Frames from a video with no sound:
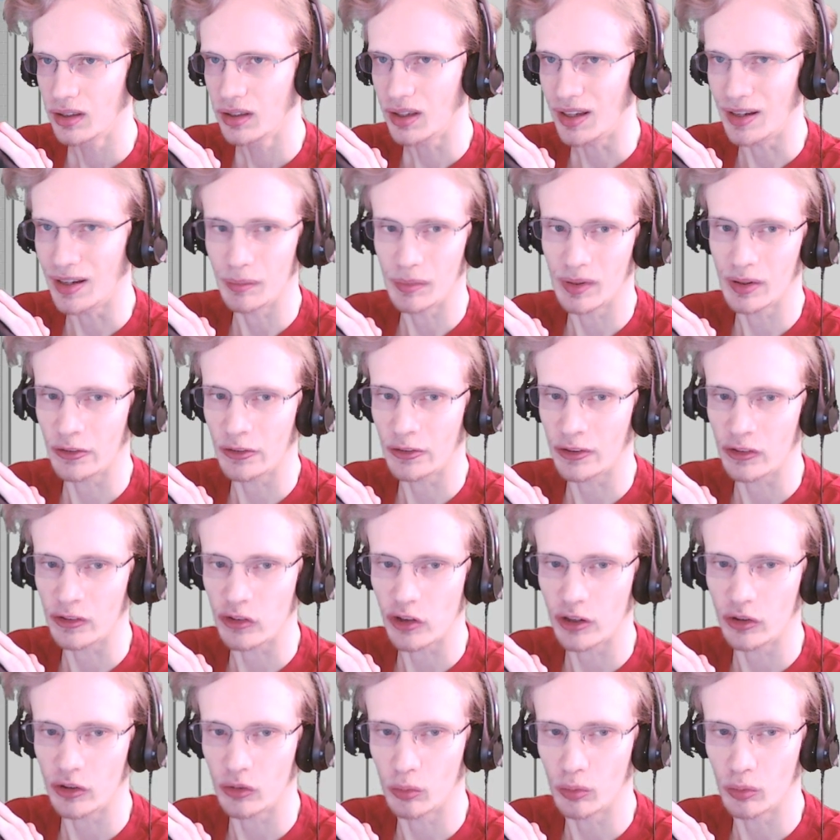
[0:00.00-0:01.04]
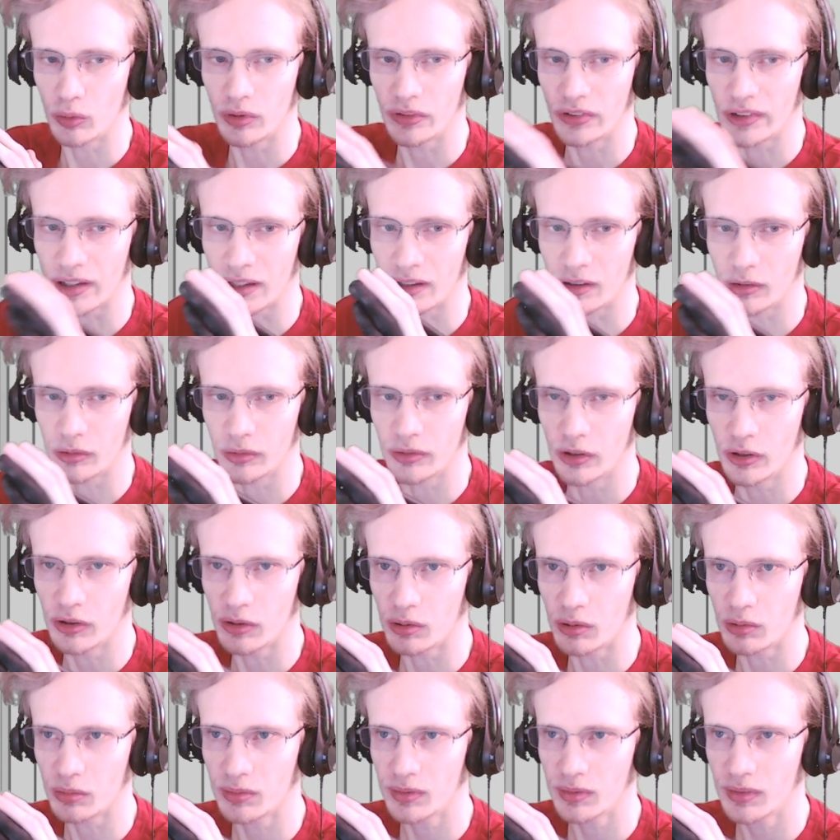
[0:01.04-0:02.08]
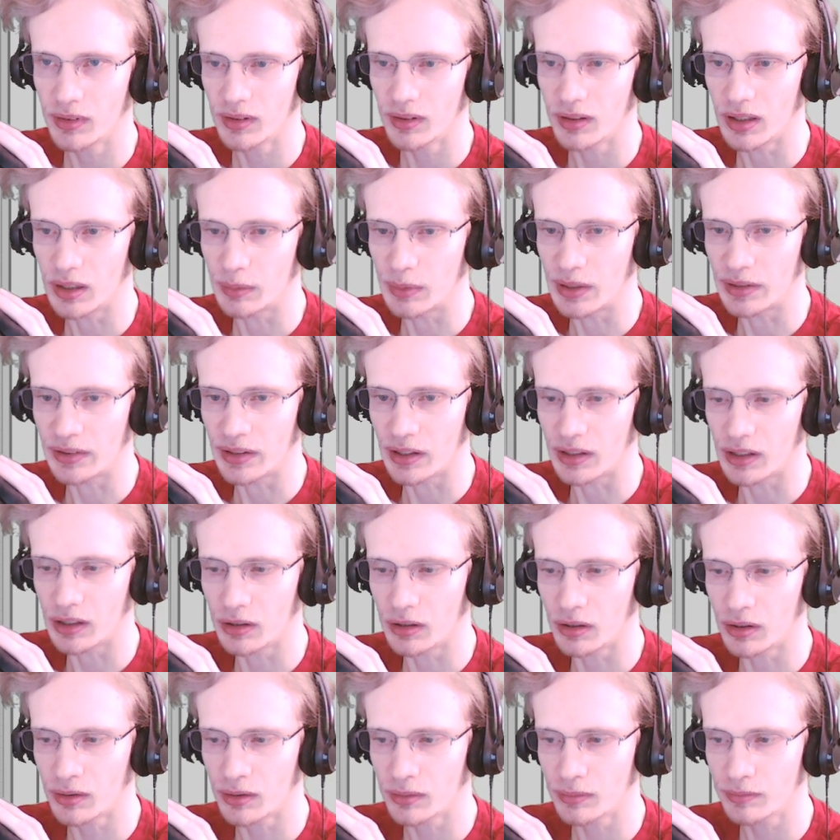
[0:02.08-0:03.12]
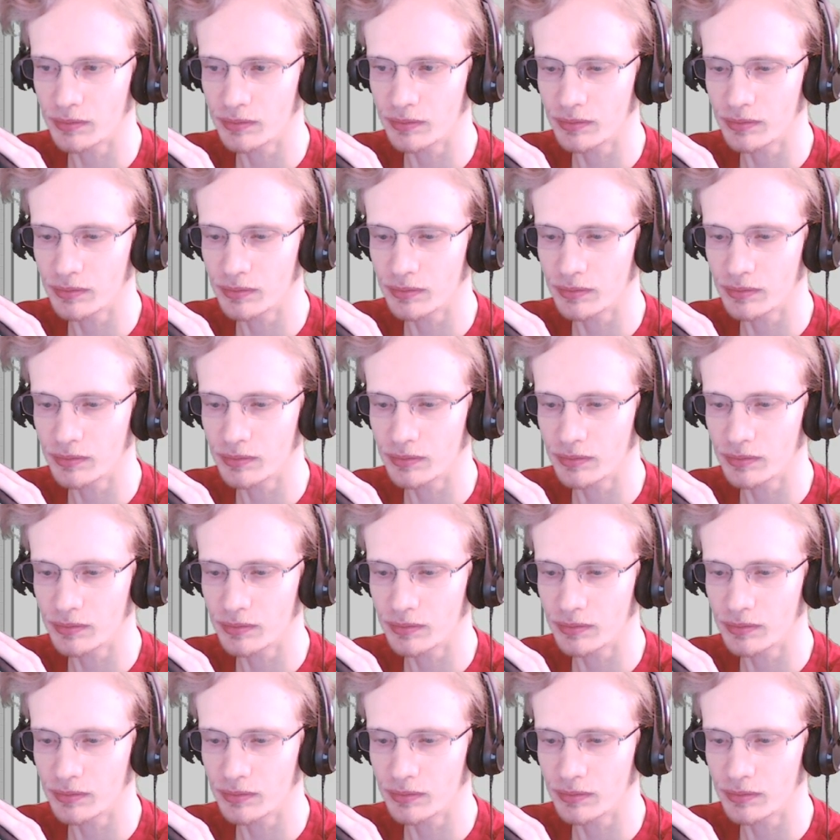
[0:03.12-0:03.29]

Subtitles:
And because they changed the rules, I don't know about that either.